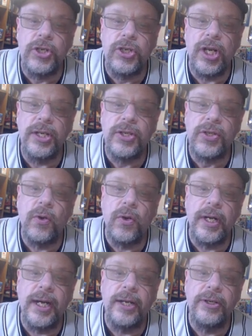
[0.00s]
Judge
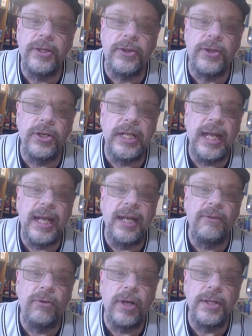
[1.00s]
scored
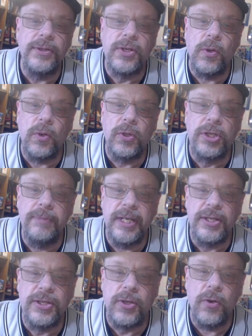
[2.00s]
138 runs.
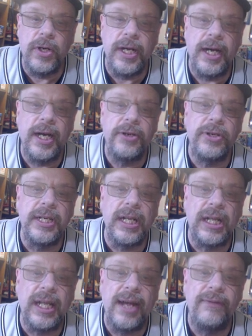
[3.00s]
Goldschmidt scored
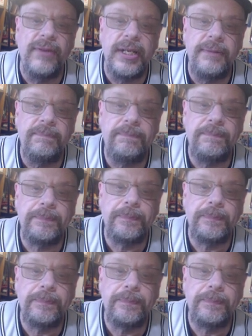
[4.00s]
111.